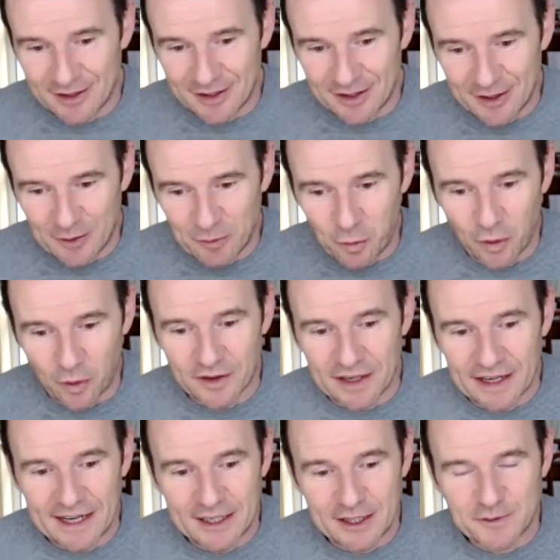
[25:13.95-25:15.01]
one of the
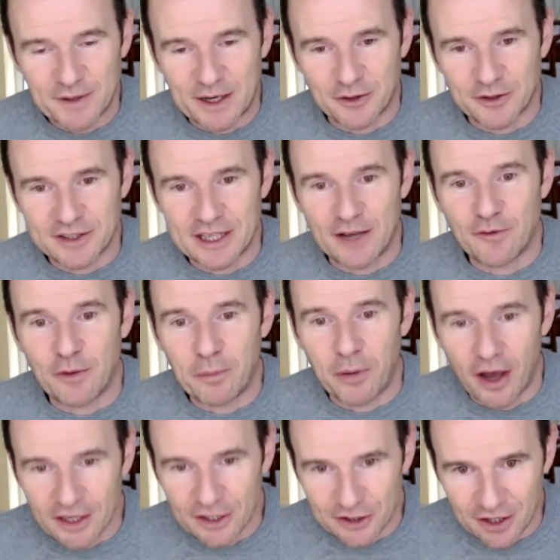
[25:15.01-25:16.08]
ladies found herself
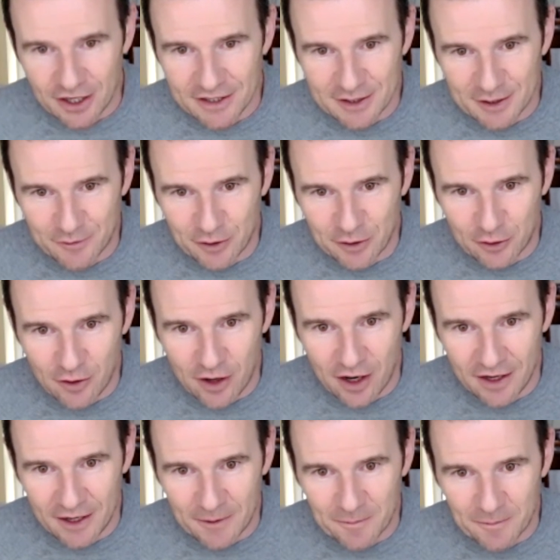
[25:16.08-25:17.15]
apologizing for
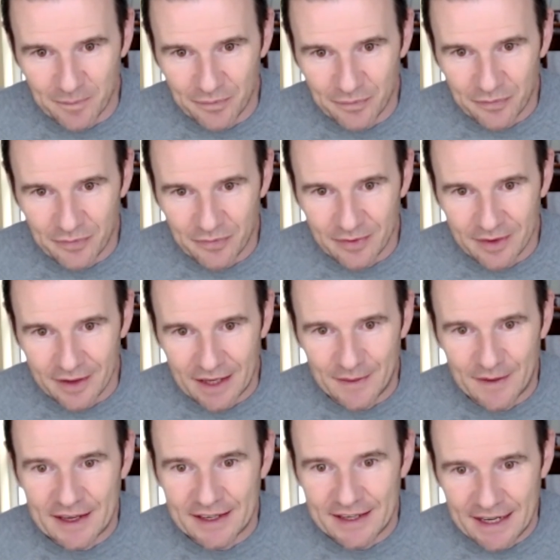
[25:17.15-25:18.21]
crying. And the
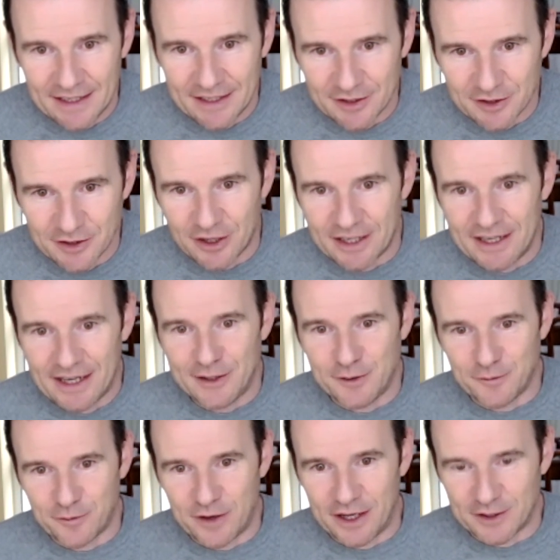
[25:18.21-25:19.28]
Canadians, our
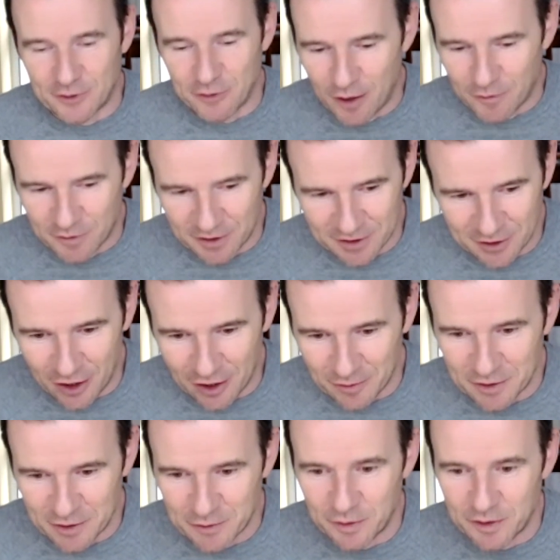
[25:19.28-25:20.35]
Canadian friends, are often
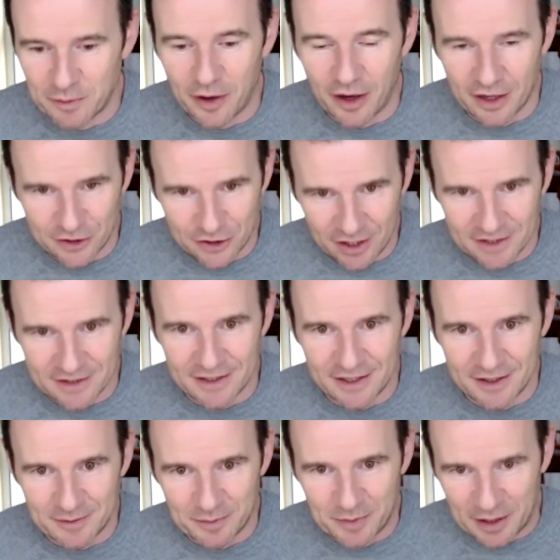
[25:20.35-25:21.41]
synonymous with apologizing
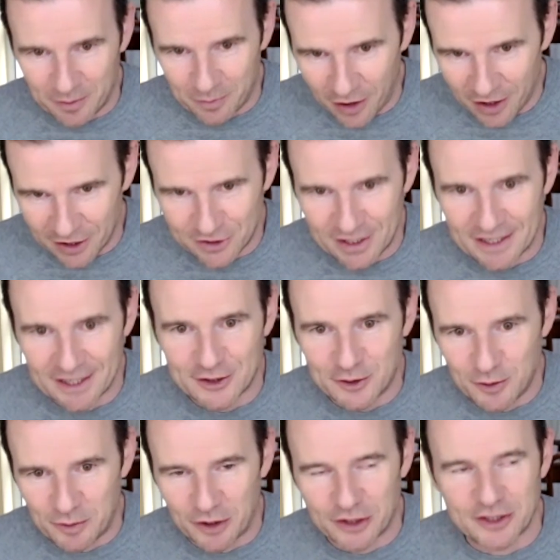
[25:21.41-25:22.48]
and being apologetic
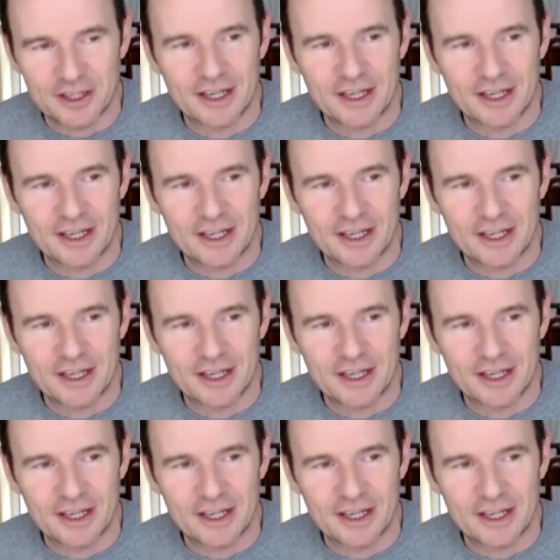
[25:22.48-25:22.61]
too much,